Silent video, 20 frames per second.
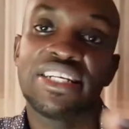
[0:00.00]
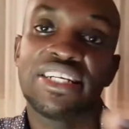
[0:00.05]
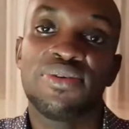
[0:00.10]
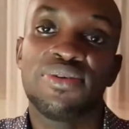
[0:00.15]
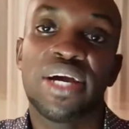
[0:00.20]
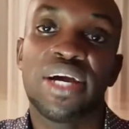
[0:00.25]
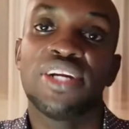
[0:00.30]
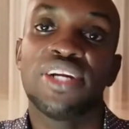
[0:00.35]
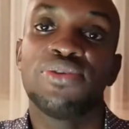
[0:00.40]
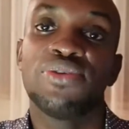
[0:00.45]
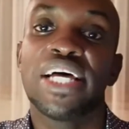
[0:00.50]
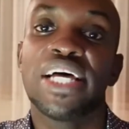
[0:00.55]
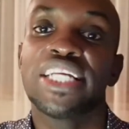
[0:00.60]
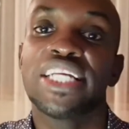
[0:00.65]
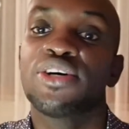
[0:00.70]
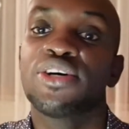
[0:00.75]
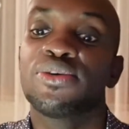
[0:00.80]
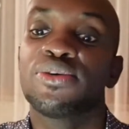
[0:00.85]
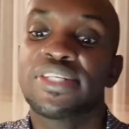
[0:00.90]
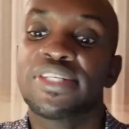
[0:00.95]
You can do that
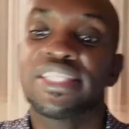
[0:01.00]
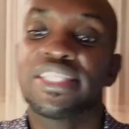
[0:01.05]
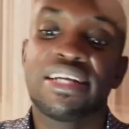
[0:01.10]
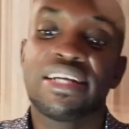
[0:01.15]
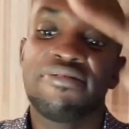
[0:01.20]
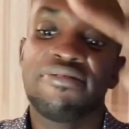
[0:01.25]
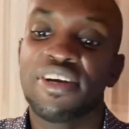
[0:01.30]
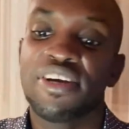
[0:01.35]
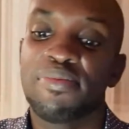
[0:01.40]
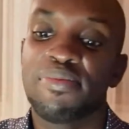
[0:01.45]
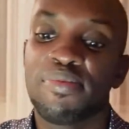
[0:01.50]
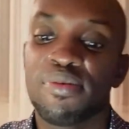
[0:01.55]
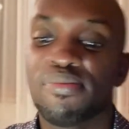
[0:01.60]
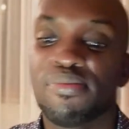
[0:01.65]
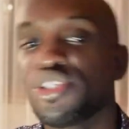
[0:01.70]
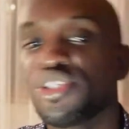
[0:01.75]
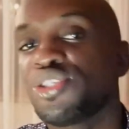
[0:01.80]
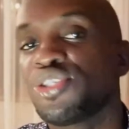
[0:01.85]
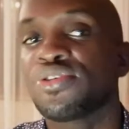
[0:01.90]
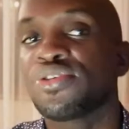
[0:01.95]
cross traffic
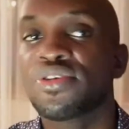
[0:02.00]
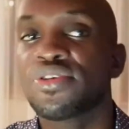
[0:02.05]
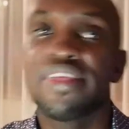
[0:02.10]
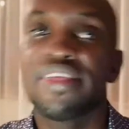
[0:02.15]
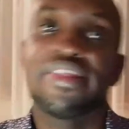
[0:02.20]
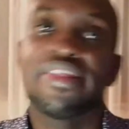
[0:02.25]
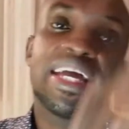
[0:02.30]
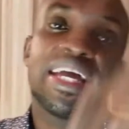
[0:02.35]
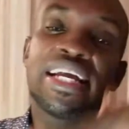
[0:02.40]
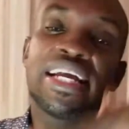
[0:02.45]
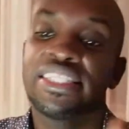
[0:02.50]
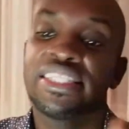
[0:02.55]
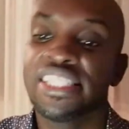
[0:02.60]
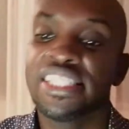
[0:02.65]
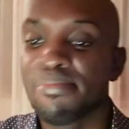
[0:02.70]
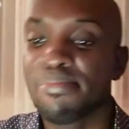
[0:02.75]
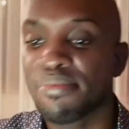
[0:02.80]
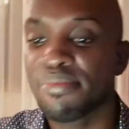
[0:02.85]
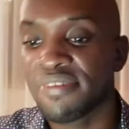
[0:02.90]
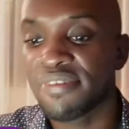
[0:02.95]
promotion so that they can
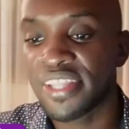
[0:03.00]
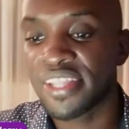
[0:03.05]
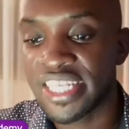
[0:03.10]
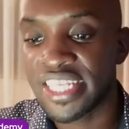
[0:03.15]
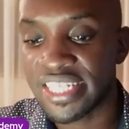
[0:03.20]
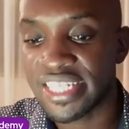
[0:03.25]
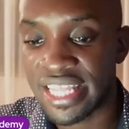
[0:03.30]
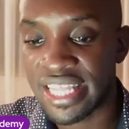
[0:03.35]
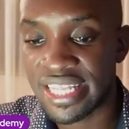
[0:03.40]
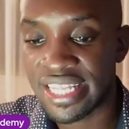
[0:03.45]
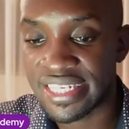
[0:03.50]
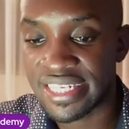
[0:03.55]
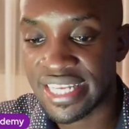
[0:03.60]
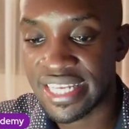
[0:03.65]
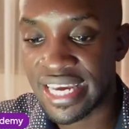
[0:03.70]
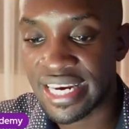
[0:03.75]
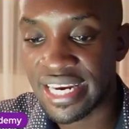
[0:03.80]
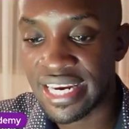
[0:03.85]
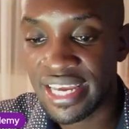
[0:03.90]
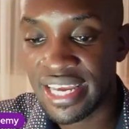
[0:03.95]
jump over this other
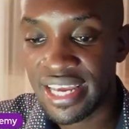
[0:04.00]
side.